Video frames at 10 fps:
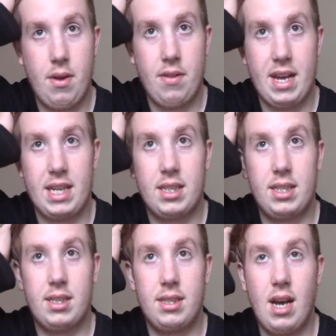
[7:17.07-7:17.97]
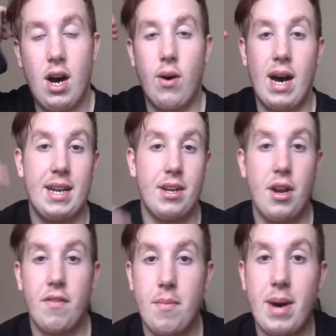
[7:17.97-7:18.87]
that's... Oh, and
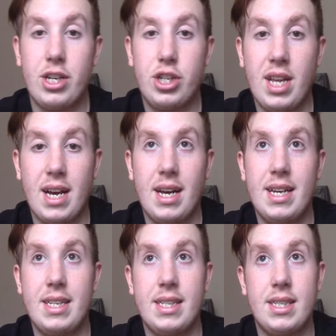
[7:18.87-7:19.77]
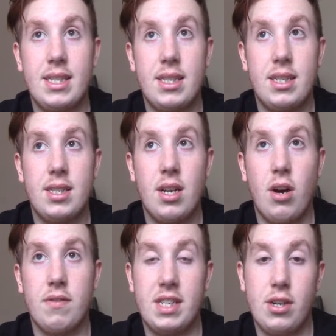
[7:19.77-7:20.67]
another match that is
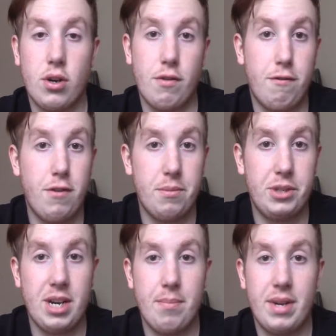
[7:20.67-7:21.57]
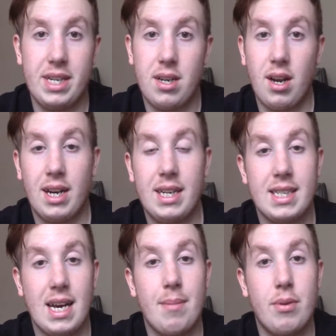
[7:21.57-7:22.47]
obviously not confirmed yet, but is likely to
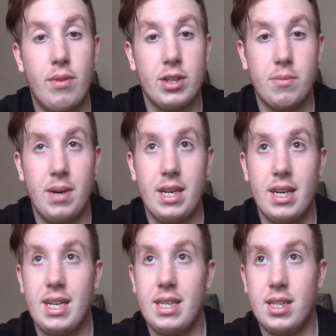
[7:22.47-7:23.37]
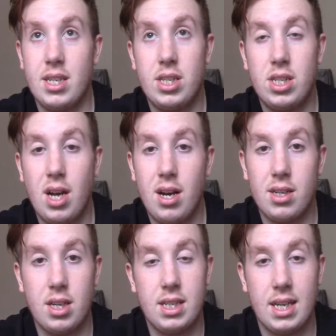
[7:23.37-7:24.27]
happen at WrestleMania, is
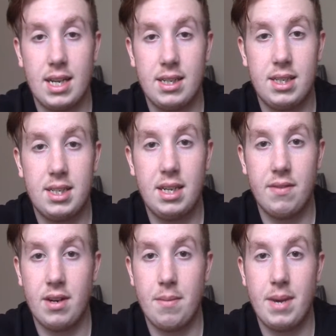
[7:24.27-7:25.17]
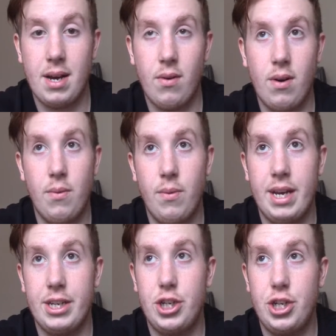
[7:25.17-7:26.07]
Stardust against Stephen Amell,
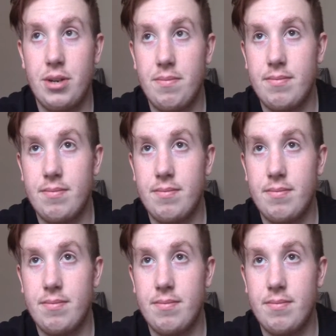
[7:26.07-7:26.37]
which...